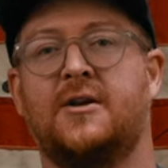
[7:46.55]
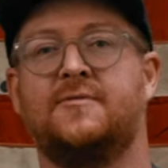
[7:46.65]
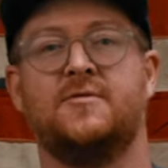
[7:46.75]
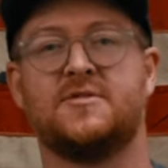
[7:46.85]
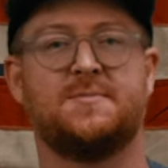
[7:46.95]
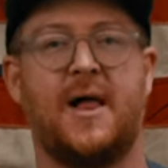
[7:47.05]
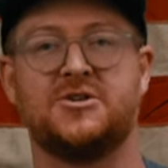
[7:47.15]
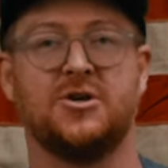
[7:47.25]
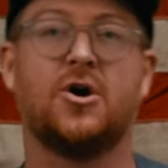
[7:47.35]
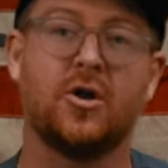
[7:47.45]
of different
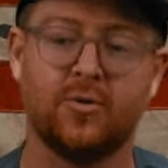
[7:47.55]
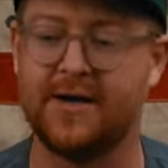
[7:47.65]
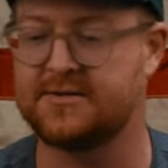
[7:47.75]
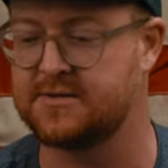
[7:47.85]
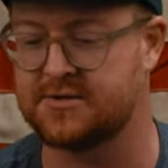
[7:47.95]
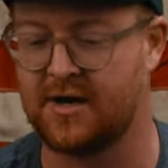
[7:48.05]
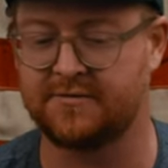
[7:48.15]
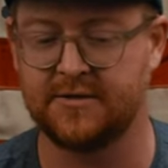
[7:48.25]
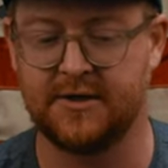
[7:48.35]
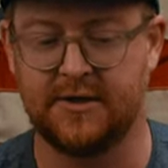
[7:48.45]
splashy colorways and
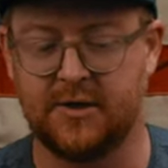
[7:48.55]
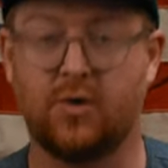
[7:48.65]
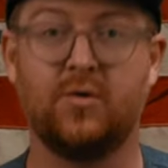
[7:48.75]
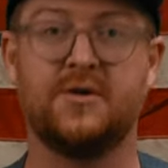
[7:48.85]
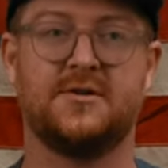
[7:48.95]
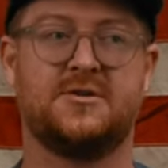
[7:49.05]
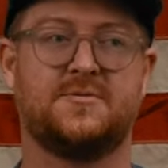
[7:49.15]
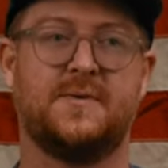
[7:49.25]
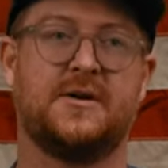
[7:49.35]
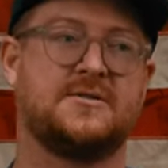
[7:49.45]
stuff, or is it
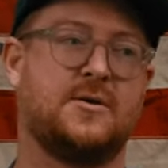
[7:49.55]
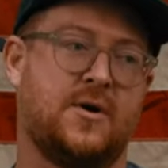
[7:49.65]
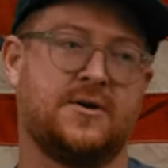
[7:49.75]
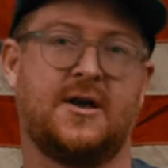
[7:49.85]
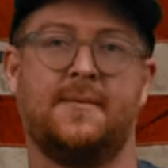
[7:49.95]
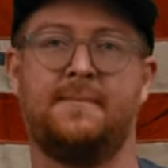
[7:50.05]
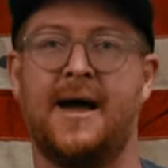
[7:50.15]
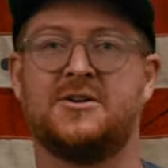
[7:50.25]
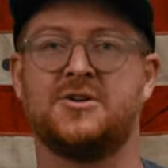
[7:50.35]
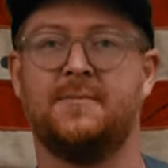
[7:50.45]
just because they wanted to kind of
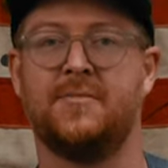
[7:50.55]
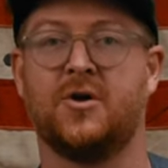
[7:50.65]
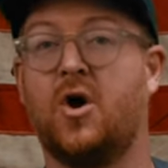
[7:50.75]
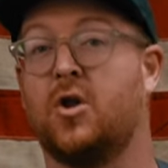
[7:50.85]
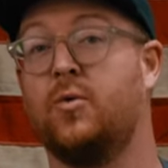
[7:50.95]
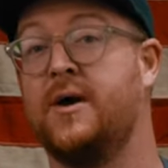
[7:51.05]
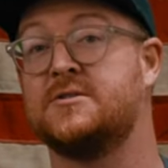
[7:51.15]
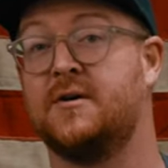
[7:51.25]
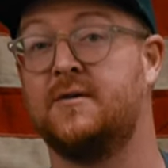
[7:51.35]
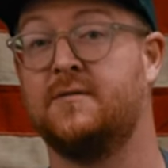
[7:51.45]
match up the colorways
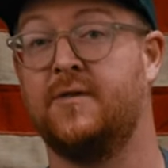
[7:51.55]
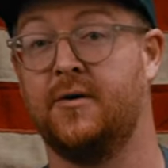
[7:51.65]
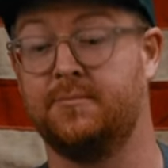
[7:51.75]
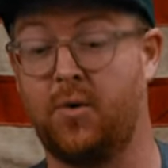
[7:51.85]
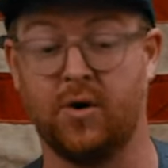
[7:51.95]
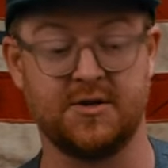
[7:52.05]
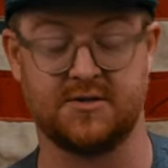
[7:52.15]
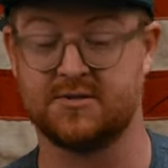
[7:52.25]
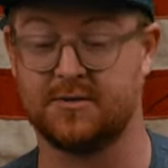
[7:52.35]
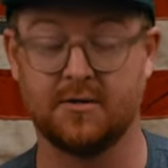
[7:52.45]
of their boards?
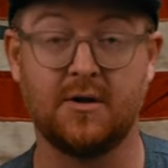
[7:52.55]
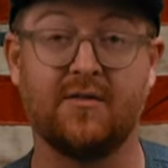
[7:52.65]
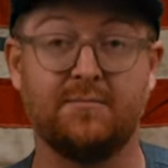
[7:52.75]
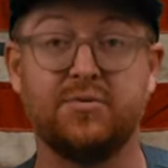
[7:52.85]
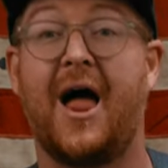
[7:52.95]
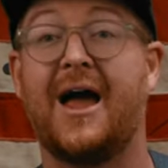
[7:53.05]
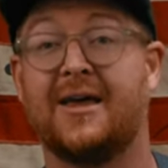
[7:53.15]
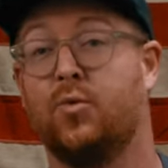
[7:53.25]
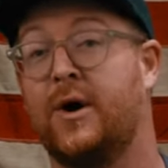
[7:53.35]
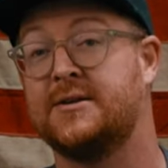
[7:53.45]
There's a lot of black
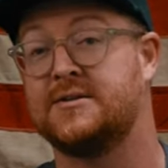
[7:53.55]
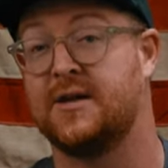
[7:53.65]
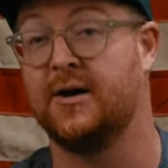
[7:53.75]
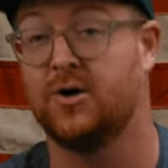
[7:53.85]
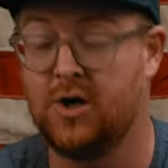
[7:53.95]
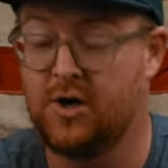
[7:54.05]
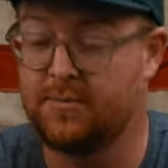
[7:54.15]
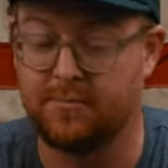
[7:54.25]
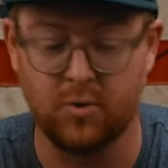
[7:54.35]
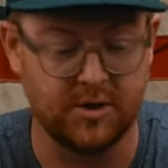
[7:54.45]
and white style
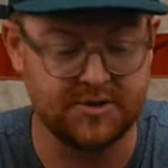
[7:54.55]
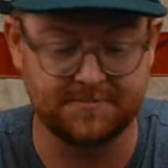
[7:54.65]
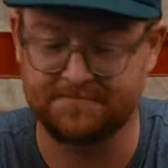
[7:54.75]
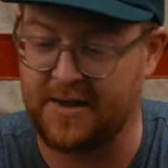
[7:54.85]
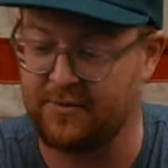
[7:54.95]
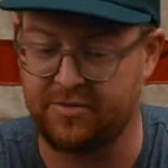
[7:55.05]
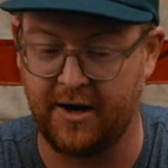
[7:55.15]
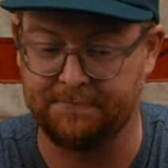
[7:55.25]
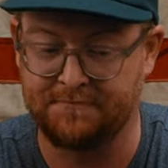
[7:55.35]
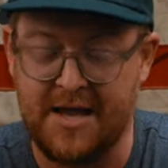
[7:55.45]
boards out
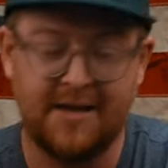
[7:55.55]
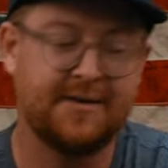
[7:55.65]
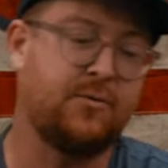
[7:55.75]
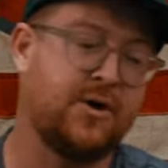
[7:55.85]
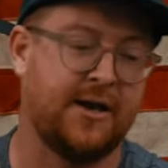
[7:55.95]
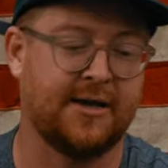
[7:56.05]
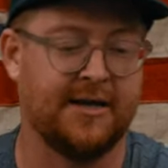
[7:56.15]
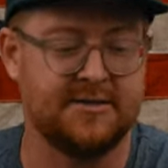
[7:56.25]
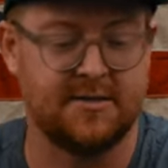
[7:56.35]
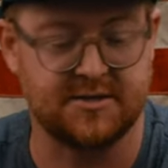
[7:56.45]
there. Now we'll kind of get
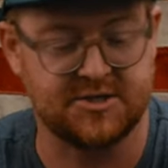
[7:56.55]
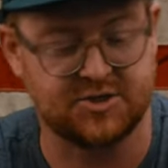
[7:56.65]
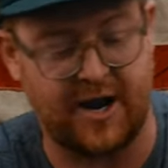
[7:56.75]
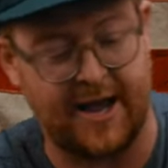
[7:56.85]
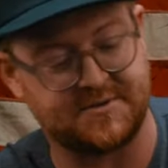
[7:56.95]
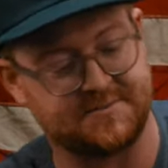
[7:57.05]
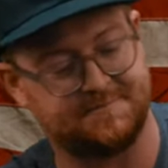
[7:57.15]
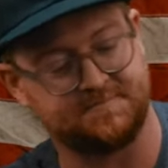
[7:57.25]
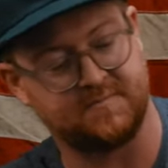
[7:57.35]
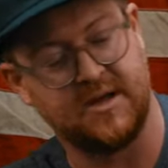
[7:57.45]
into the straps.
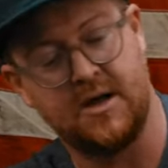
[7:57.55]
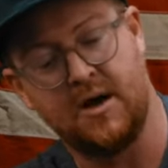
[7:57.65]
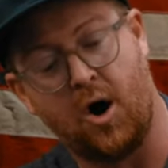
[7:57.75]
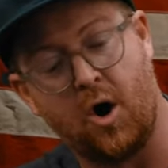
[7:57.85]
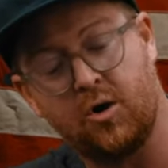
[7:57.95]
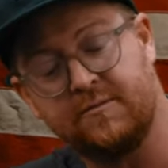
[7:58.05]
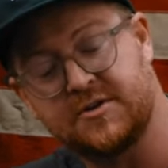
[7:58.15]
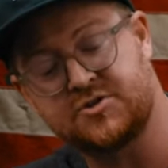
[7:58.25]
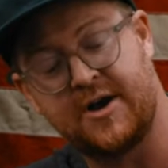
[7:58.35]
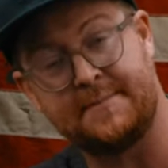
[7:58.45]
All of the
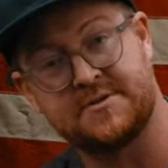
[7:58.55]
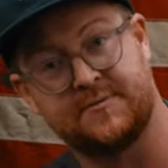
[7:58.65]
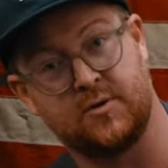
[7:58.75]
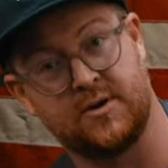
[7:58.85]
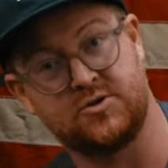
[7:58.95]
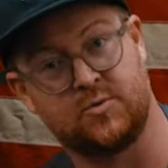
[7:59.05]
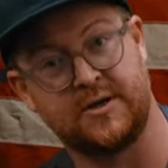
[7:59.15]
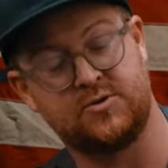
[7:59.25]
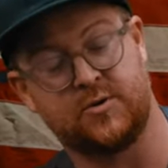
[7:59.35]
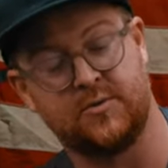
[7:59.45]
straps for the
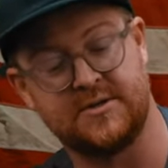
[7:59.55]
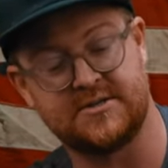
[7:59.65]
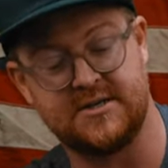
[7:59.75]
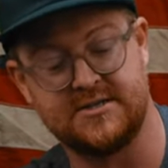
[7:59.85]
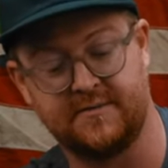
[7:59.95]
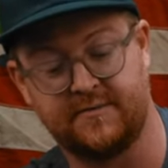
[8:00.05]
2021 season